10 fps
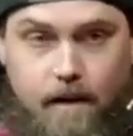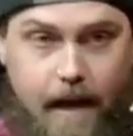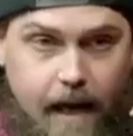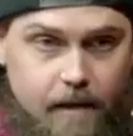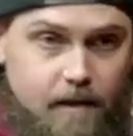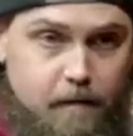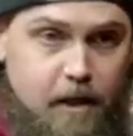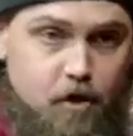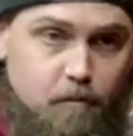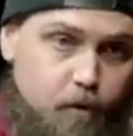
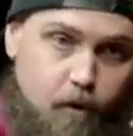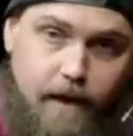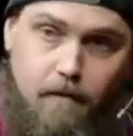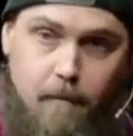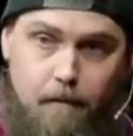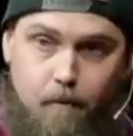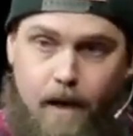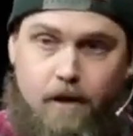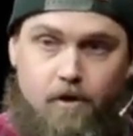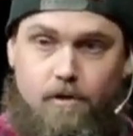Exclamation point. My
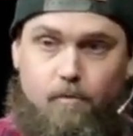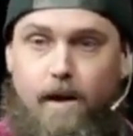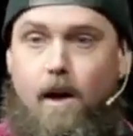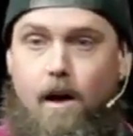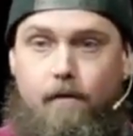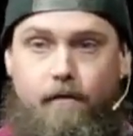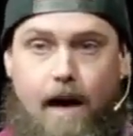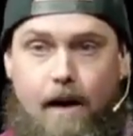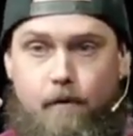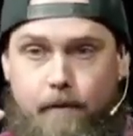brain just went off. I
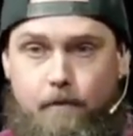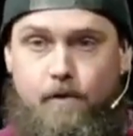remember